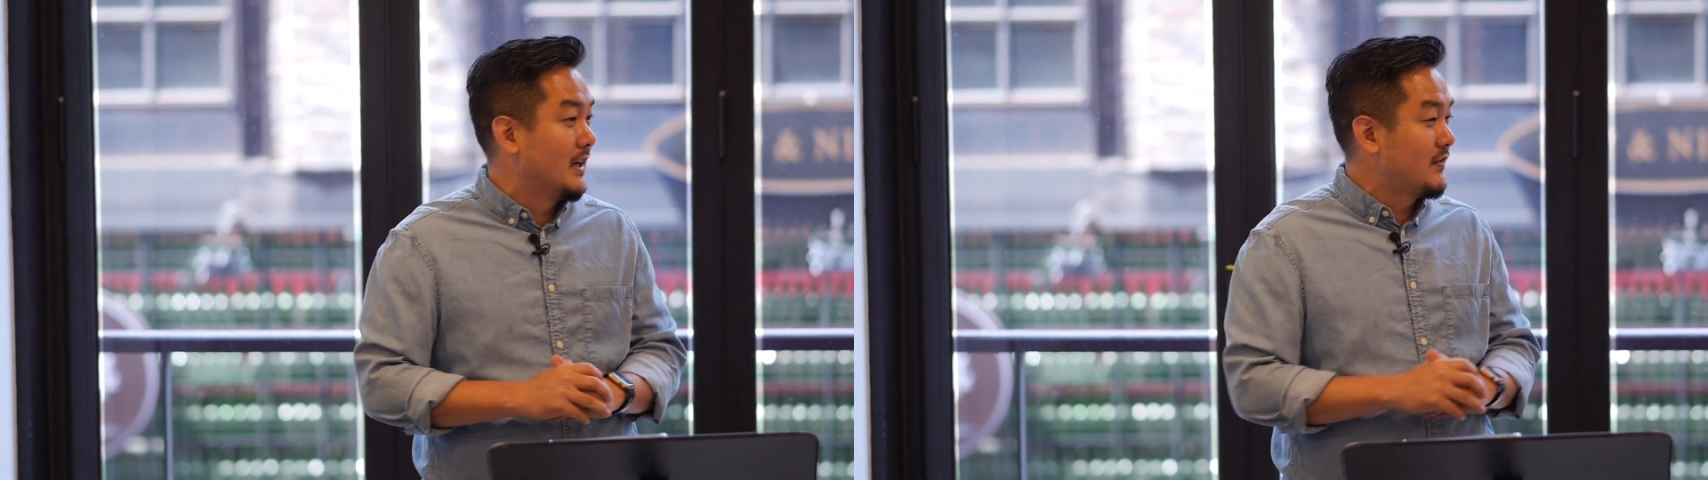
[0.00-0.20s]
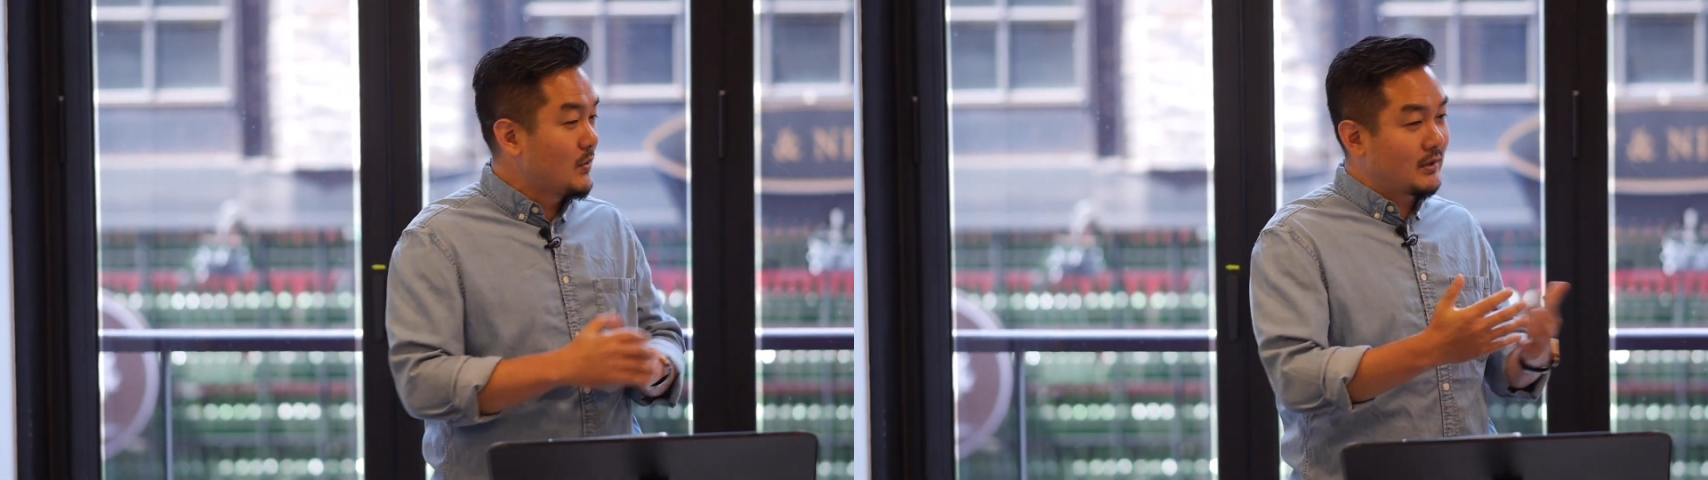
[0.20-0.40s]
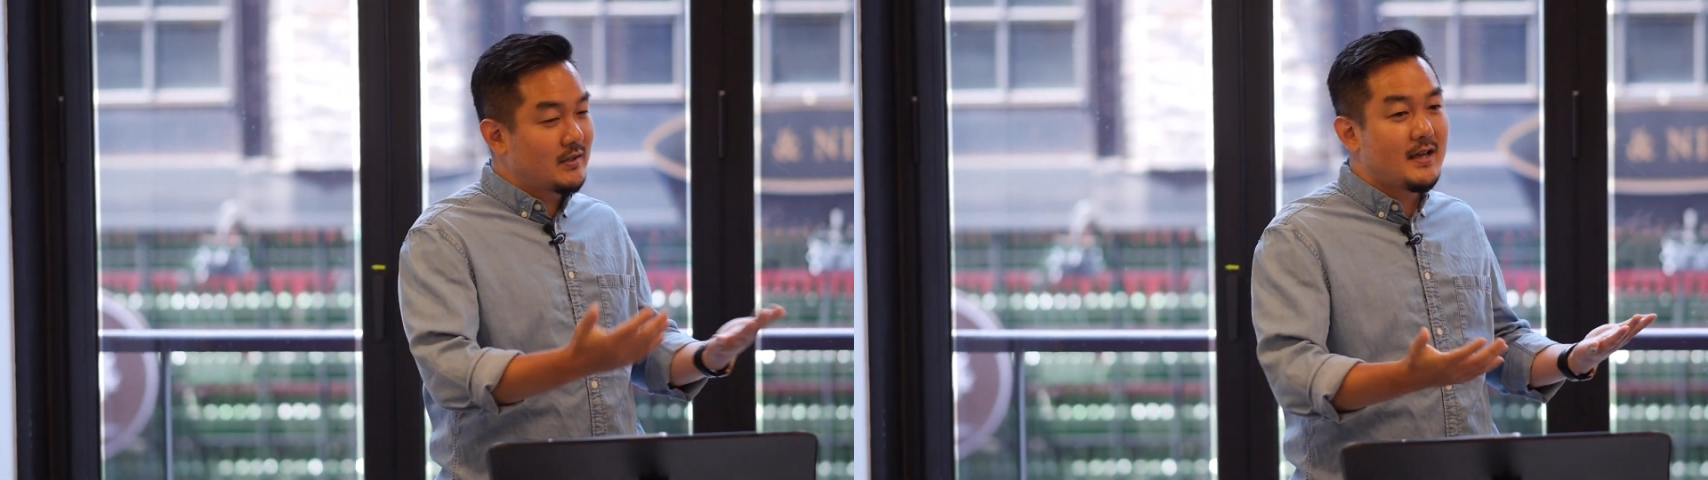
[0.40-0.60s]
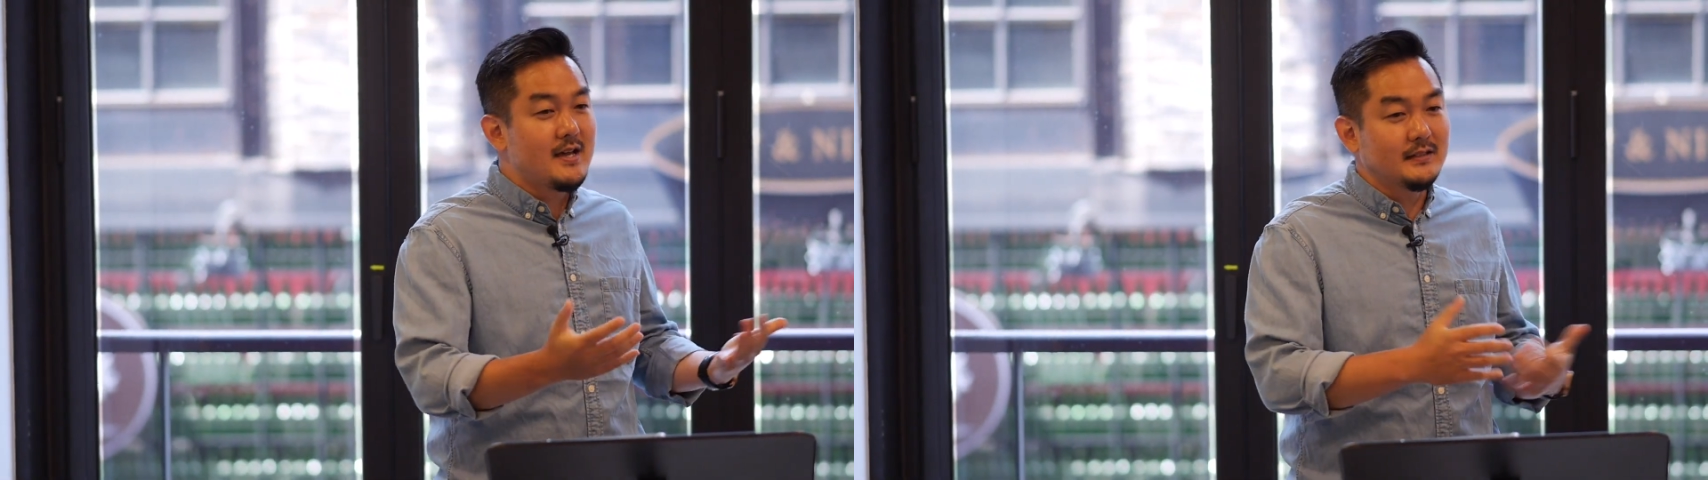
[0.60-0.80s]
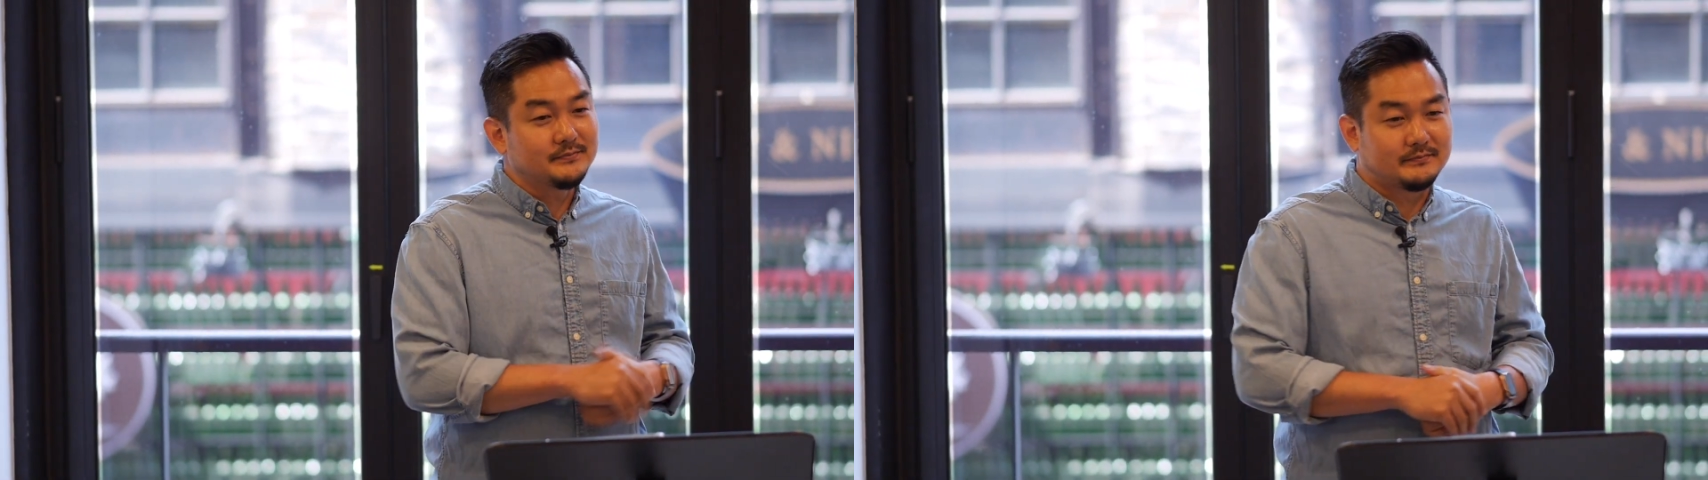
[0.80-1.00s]
Ever wonder
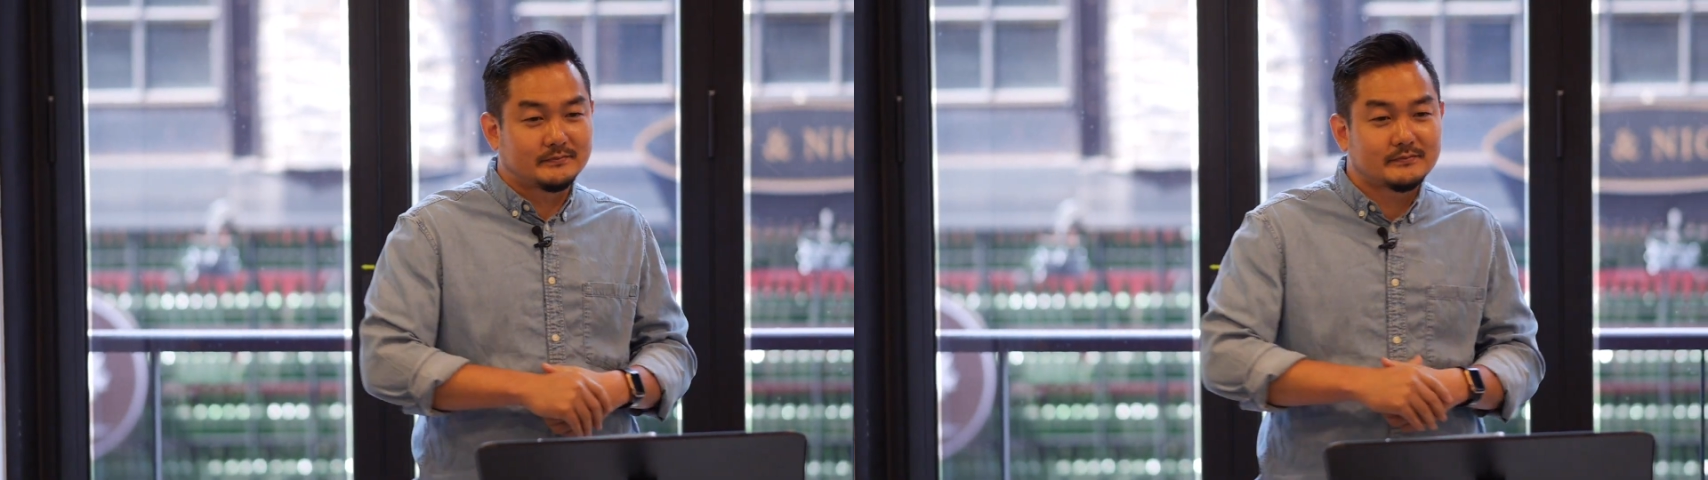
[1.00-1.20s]
that?